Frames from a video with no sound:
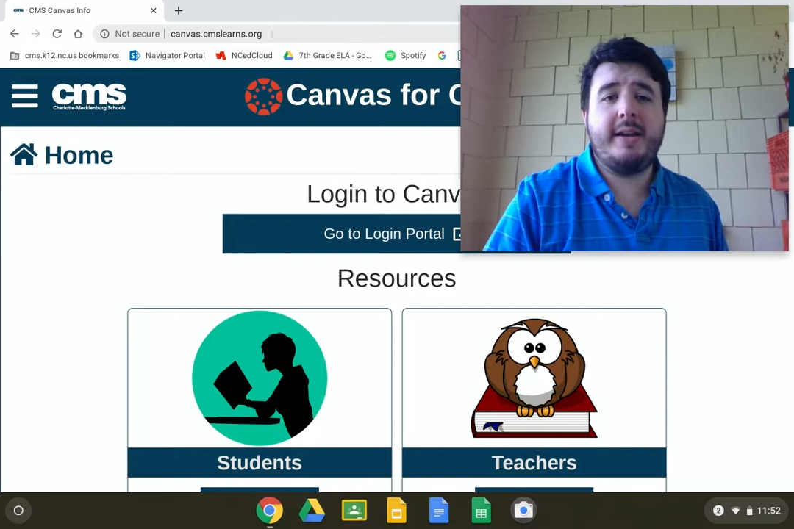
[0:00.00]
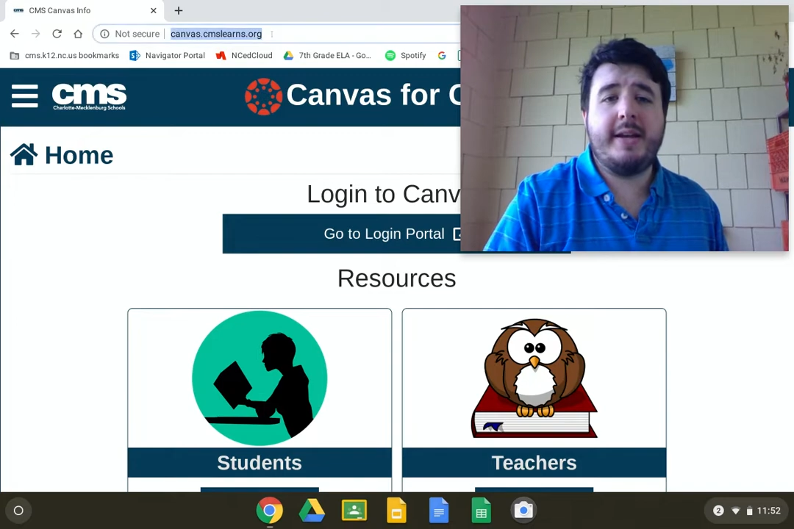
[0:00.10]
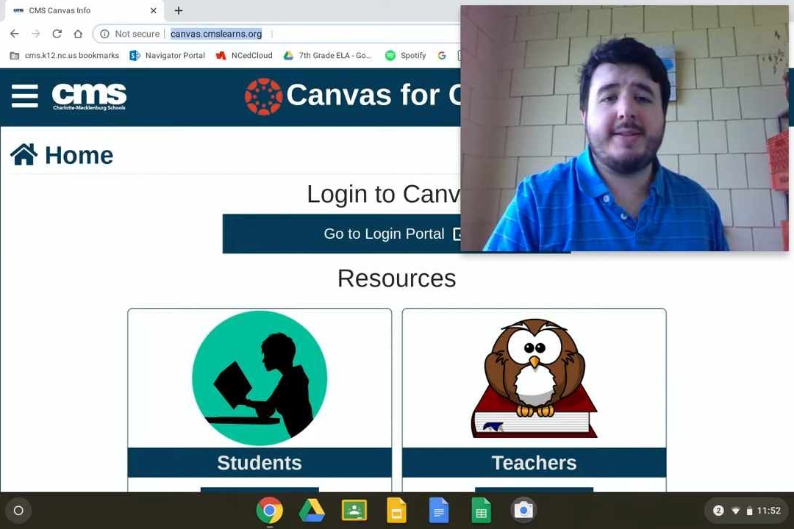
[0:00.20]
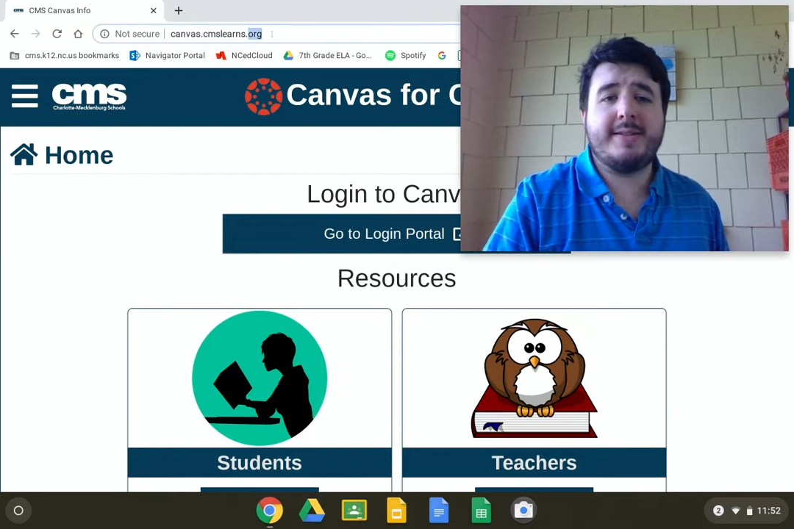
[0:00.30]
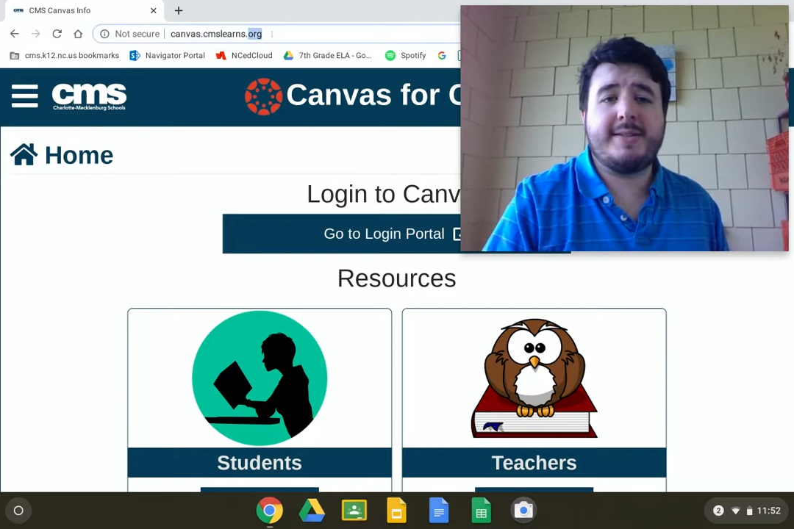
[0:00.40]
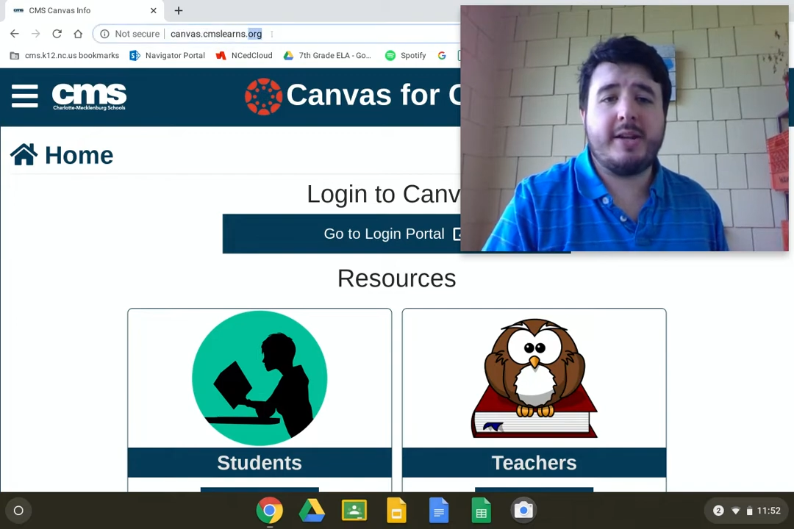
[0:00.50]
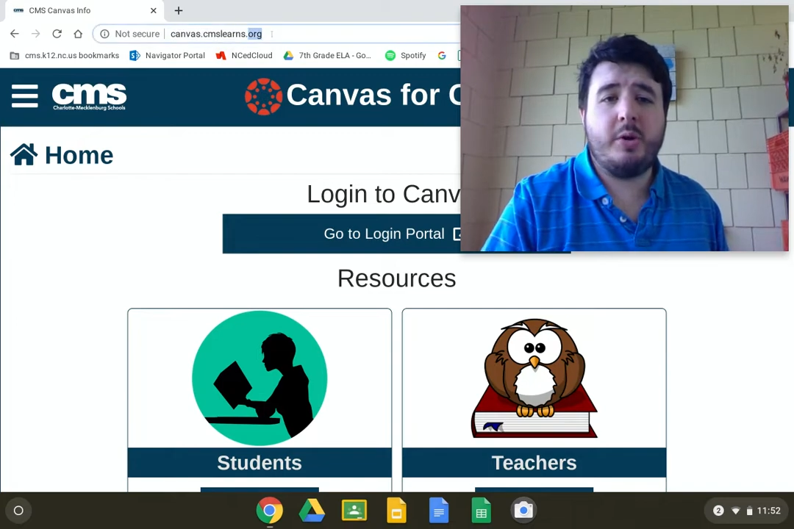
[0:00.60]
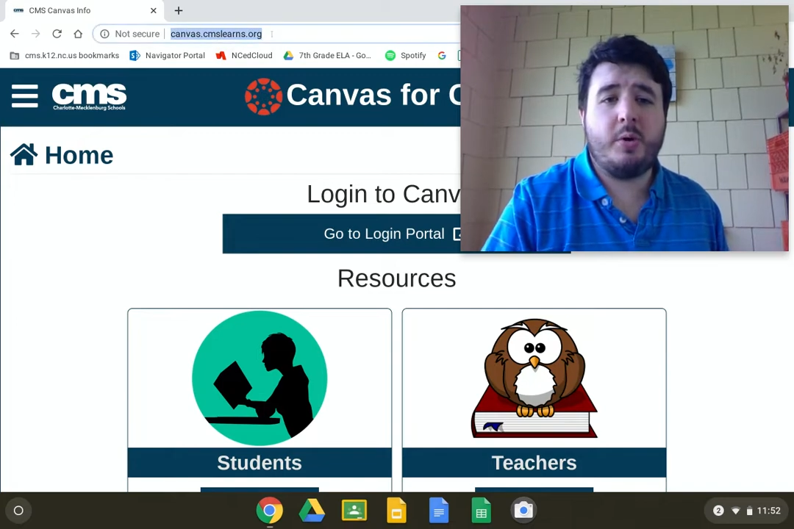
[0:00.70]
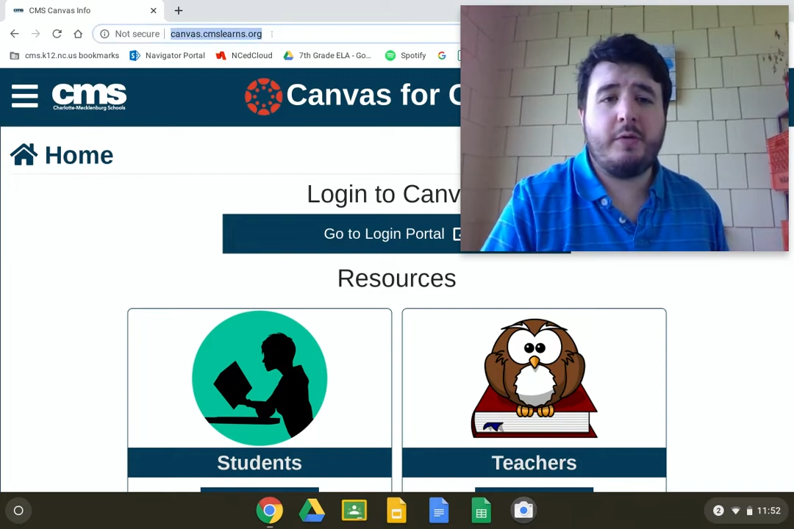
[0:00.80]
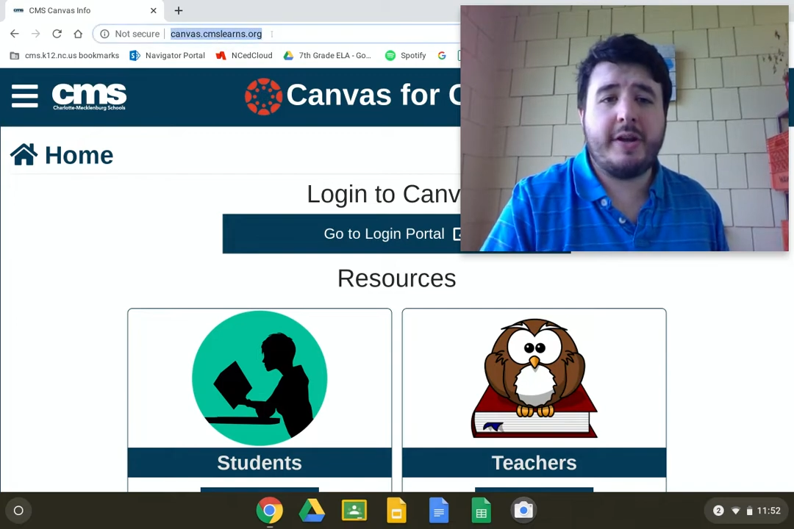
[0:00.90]
is to
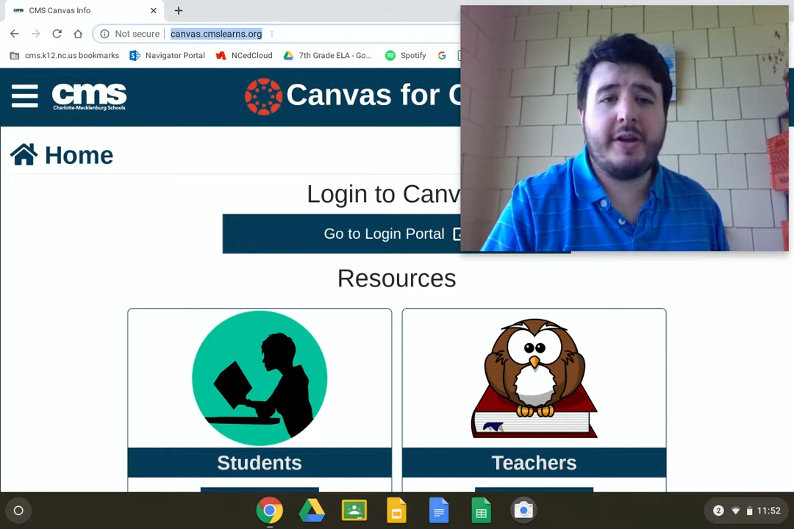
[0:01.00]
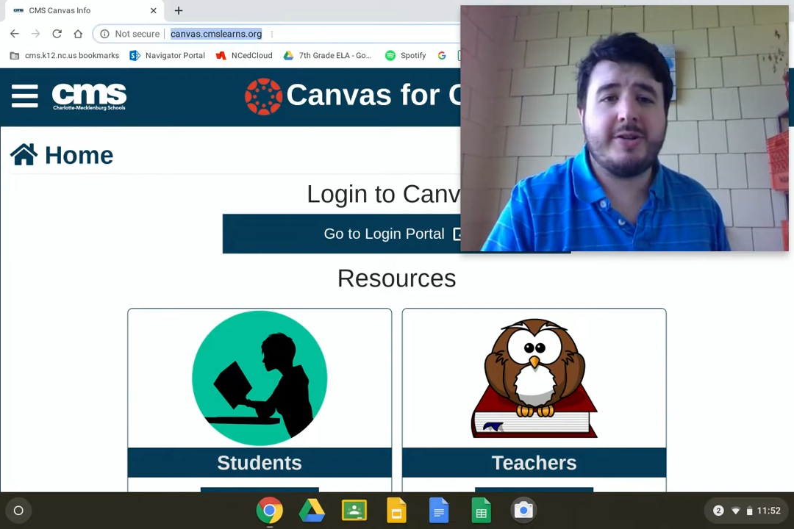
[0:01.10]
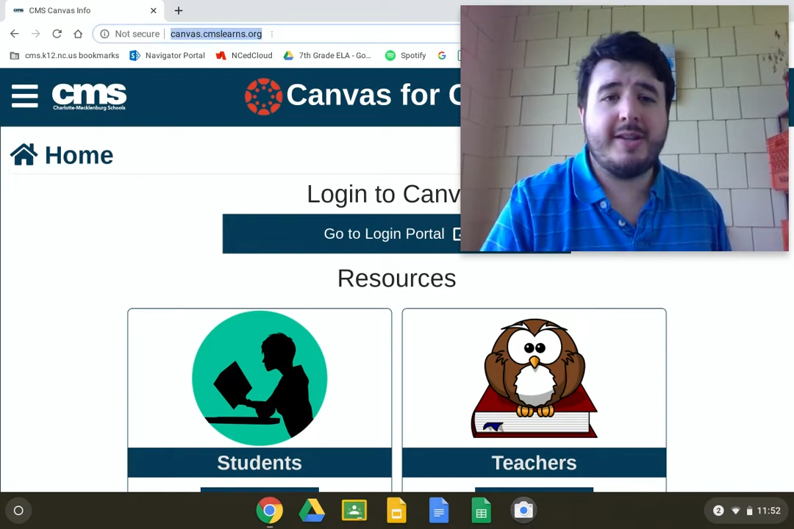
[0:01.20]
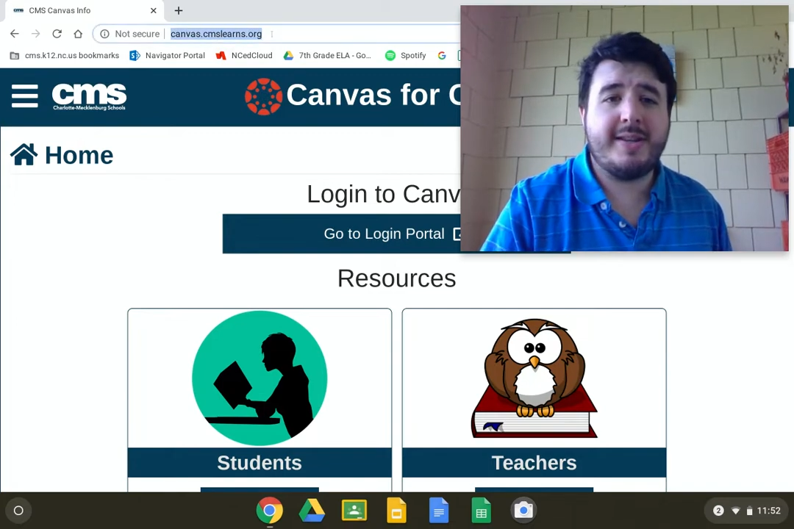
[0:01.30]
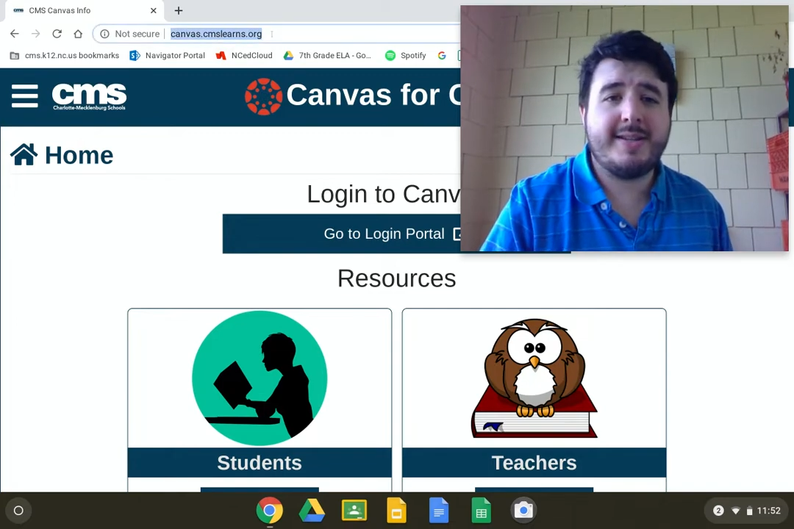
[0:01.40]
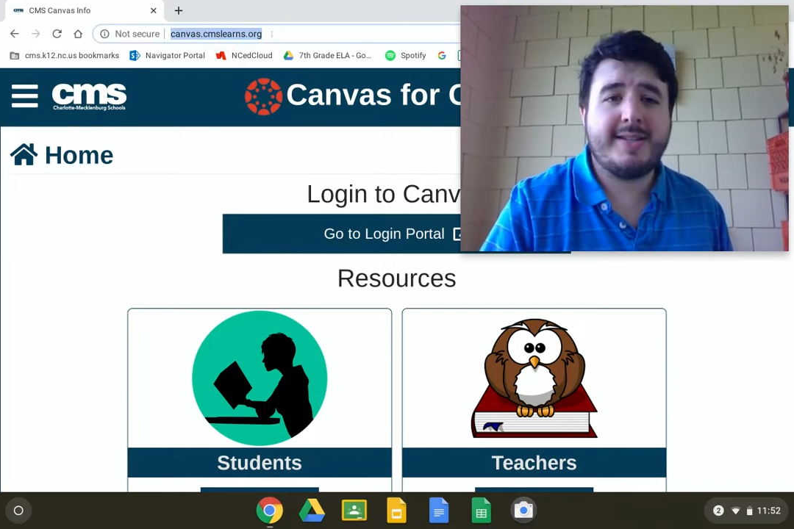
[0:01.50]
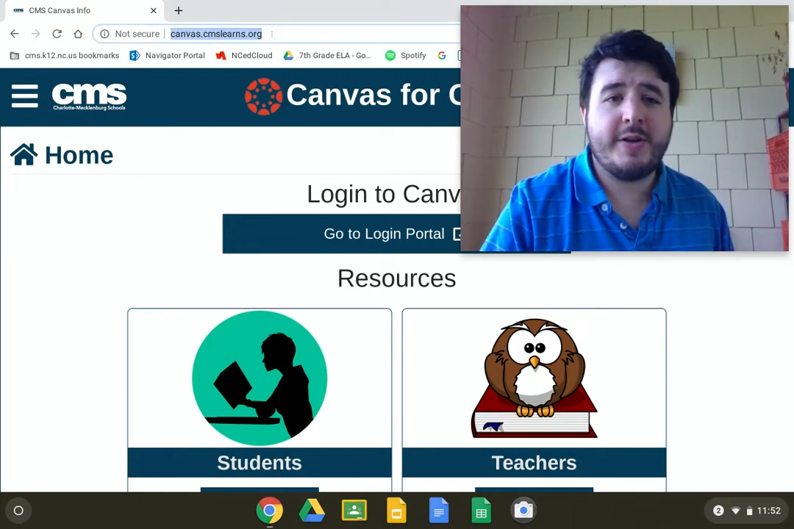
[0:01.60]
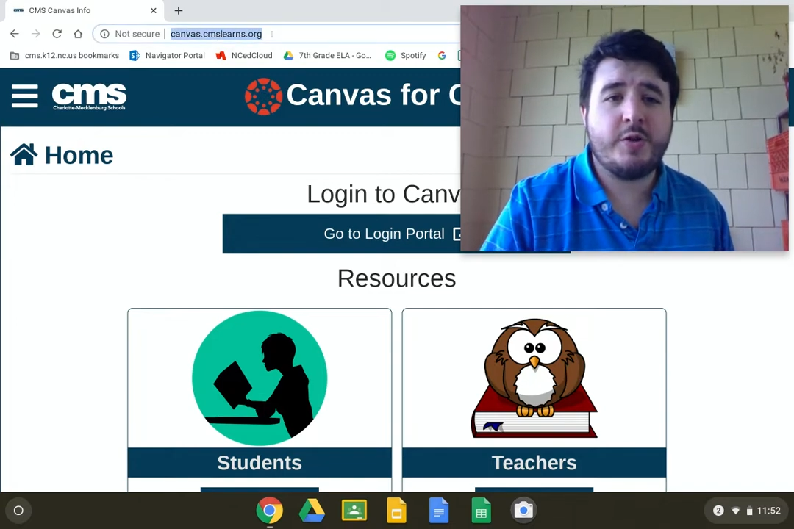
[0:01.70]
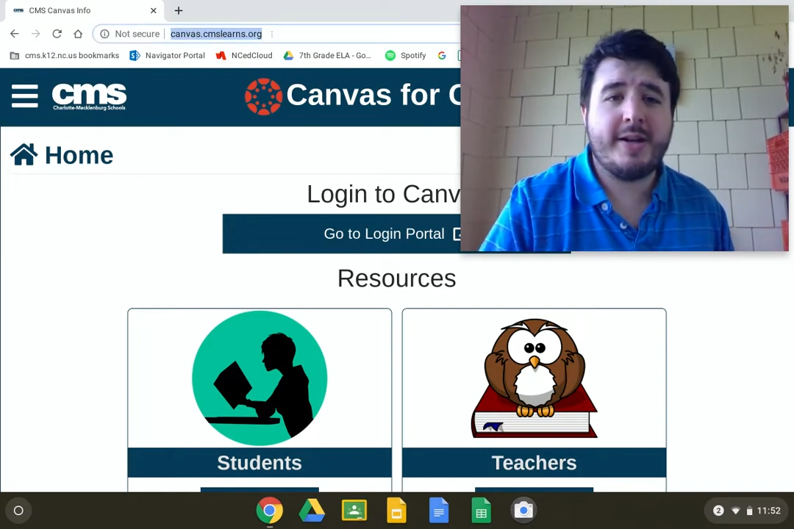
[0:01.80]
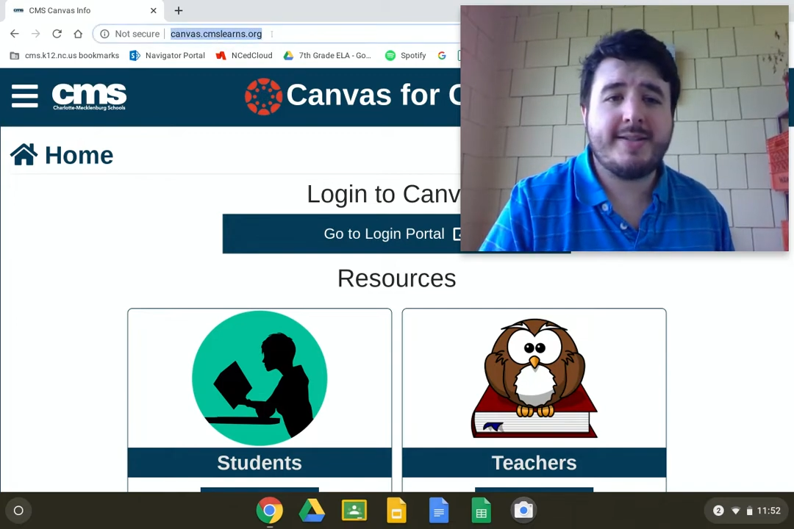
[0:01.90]
go over here to this
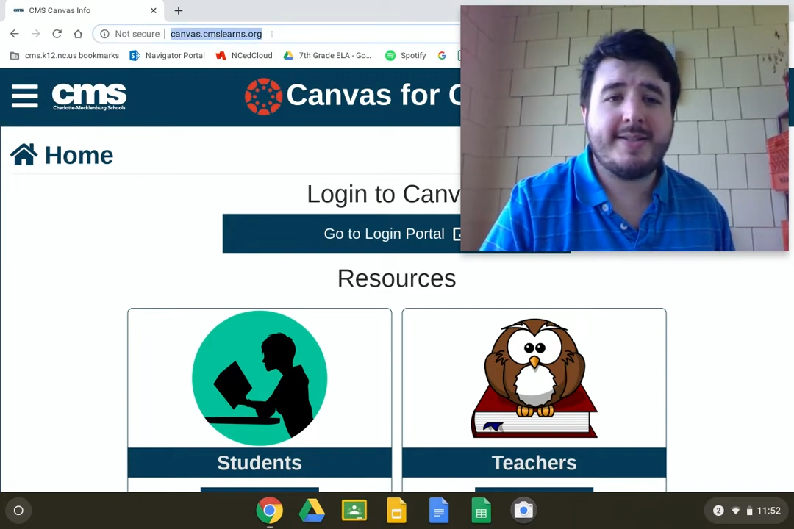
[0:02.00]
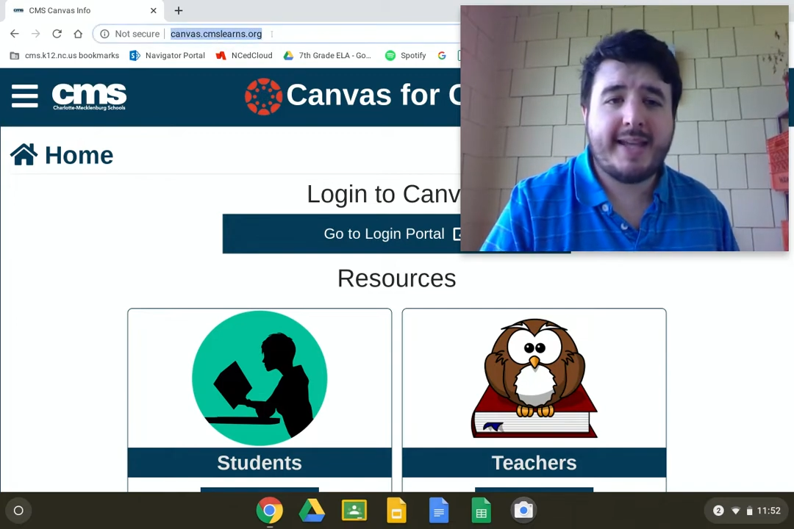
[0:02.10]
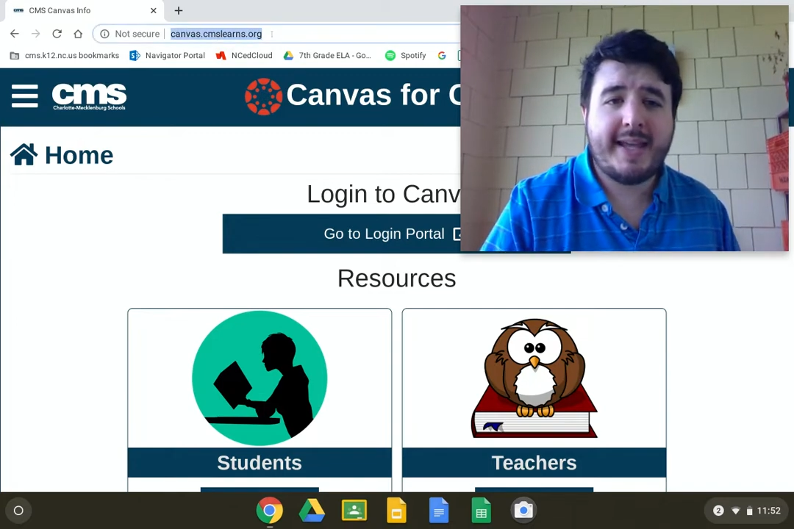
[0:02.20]
address,